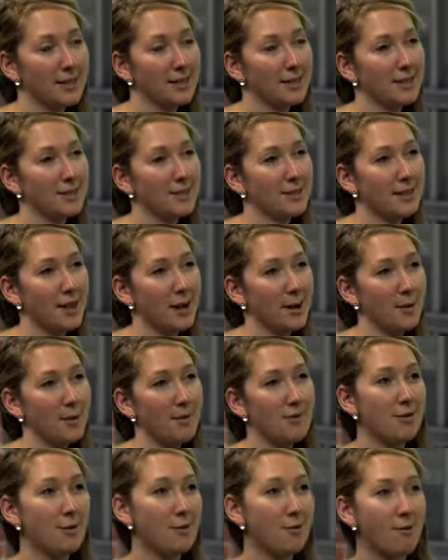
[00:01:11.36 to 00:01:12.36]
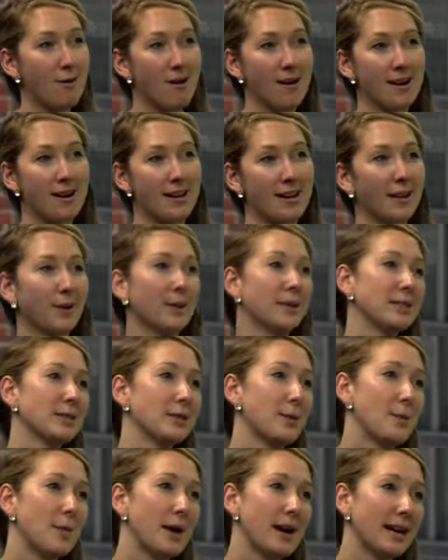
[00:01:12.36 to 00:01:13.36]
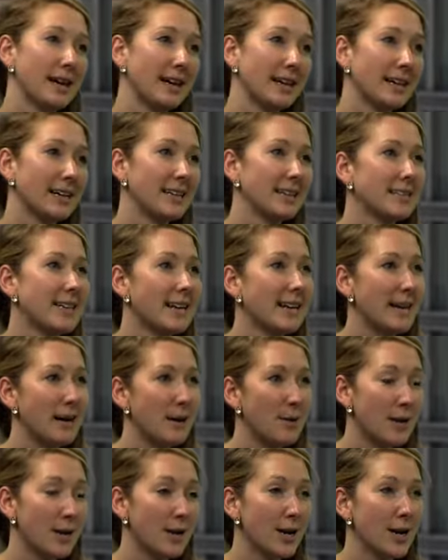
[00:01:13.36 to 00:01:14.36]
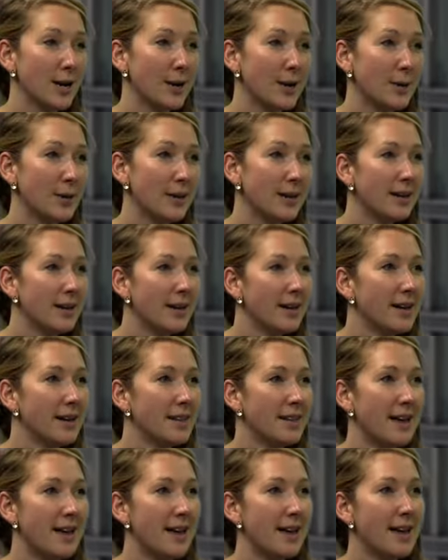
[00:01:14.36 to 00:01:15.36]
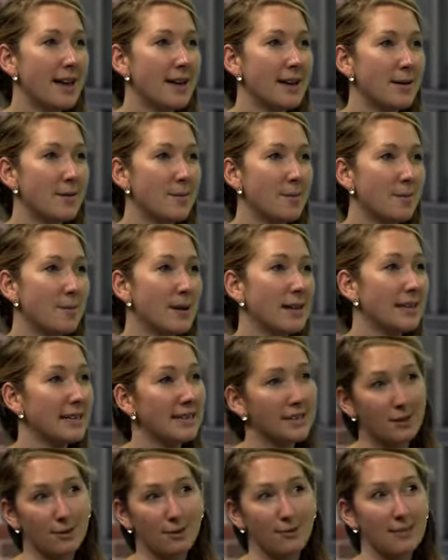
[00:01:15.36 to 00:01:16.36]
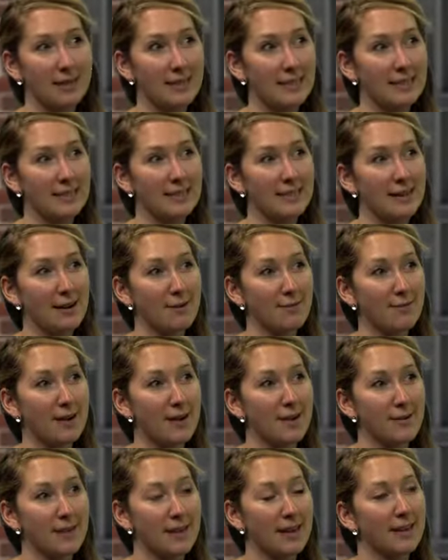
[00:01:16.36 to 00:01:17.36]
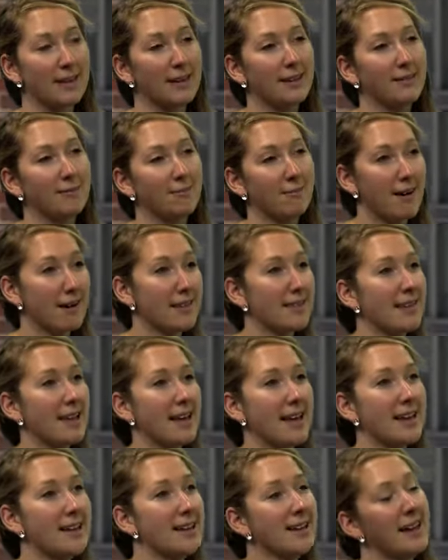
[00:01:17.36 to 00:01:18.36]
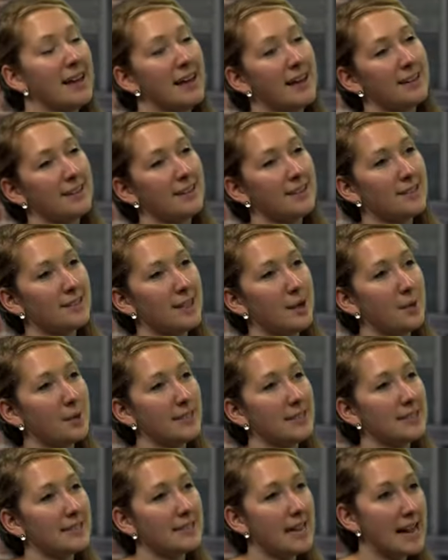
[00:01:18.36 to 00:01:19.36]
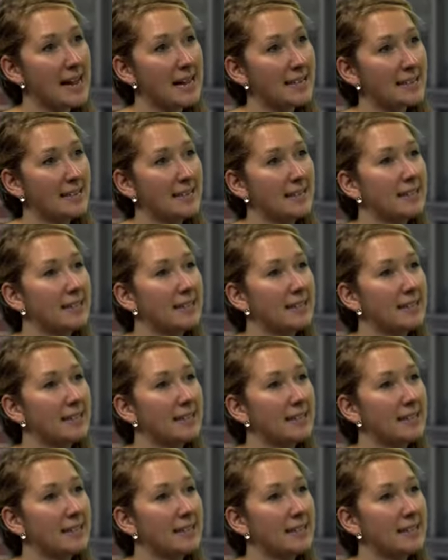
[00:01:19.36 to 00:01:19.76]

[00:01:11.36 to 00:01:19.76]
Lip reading: So if you or I go into a bank and take out a loan, then money is created out of nothing right then, and so is a debt.